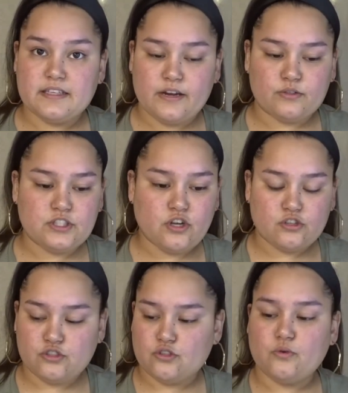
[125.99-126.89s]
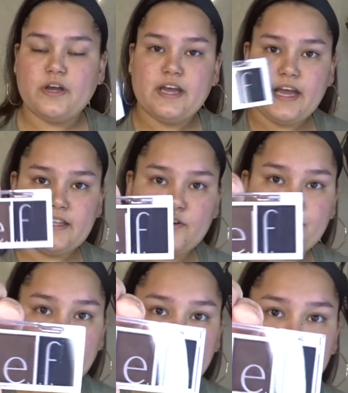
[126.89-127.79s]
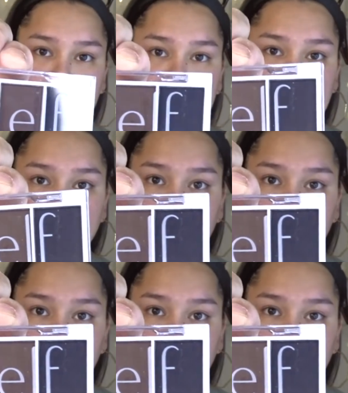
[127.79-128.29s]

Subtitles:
I only saw two, and they were both really small